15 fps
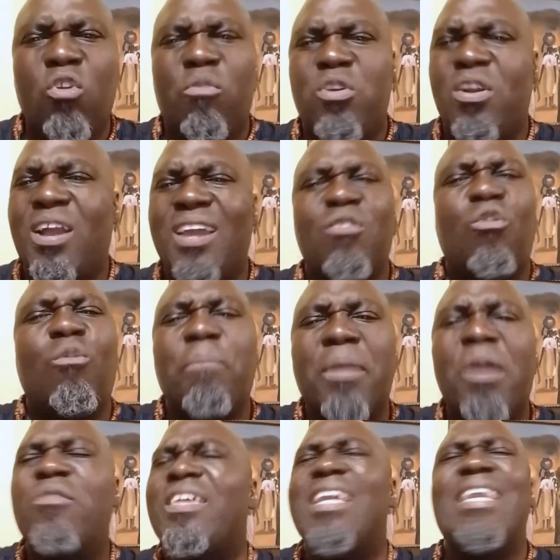You can't compare with
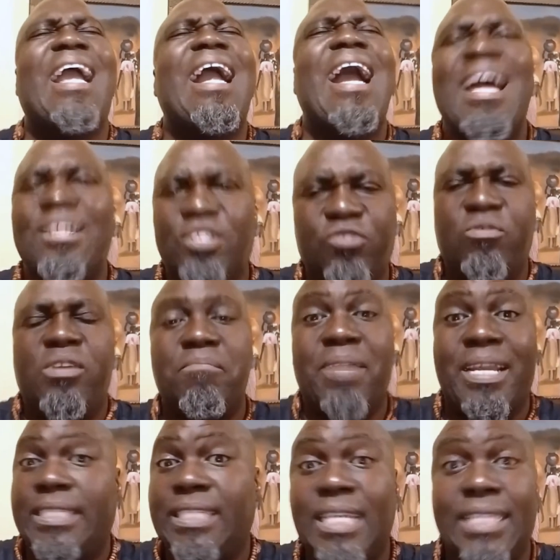any country, but it's
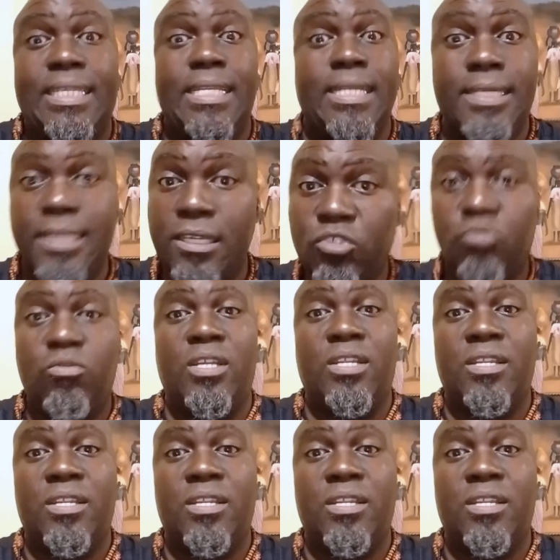just a district